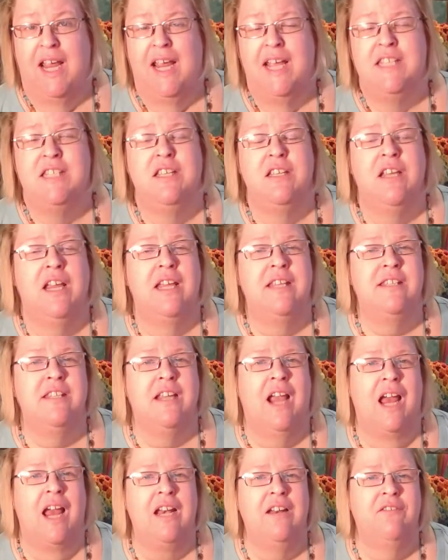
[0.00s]
It's a
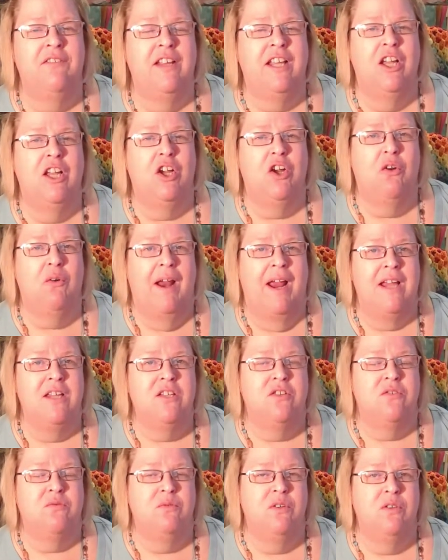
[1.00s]
kind of like a
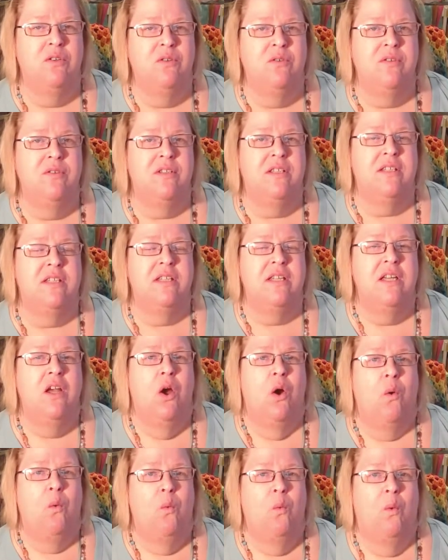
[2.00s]
grassroots
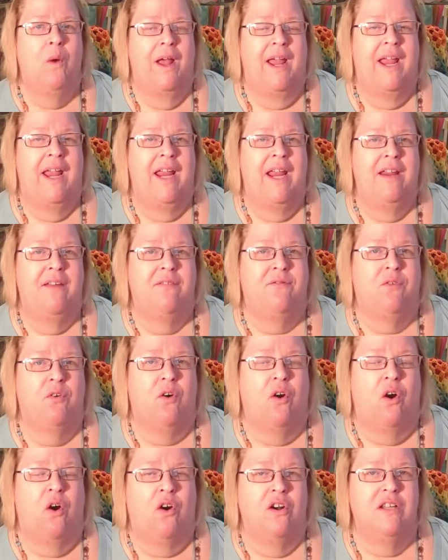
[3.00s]
way
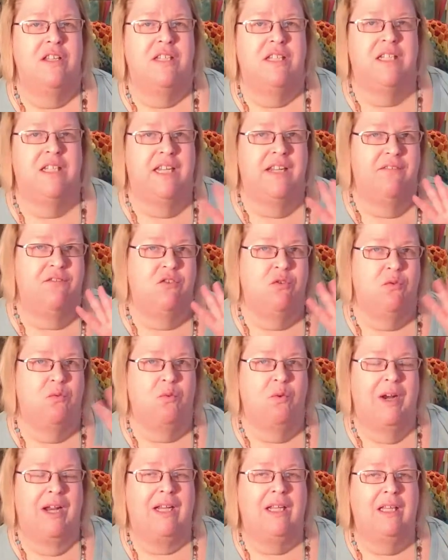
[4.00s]
for artists to give
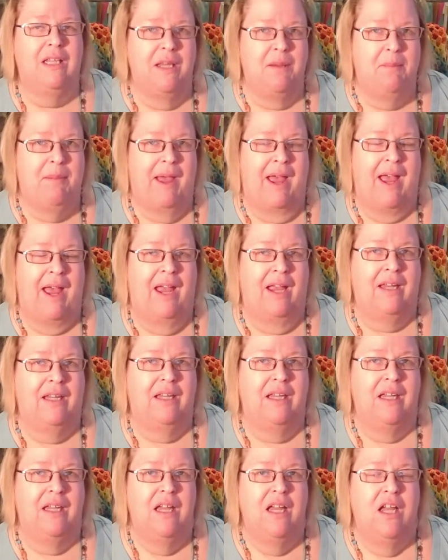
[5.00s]
directly
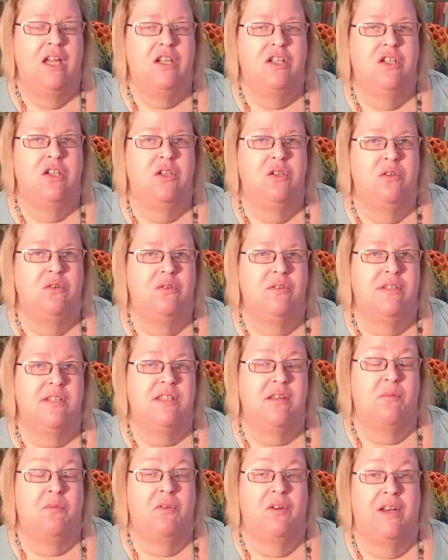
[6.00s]
back to
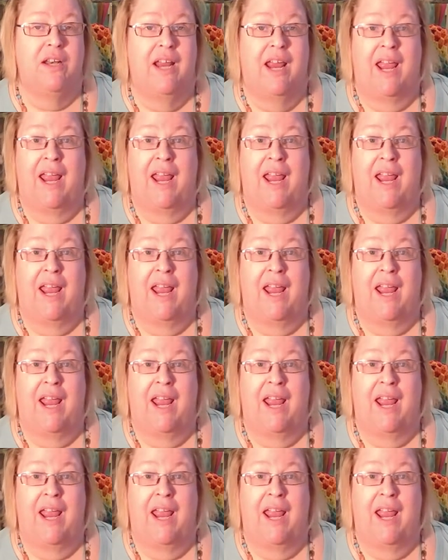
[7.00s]
someone.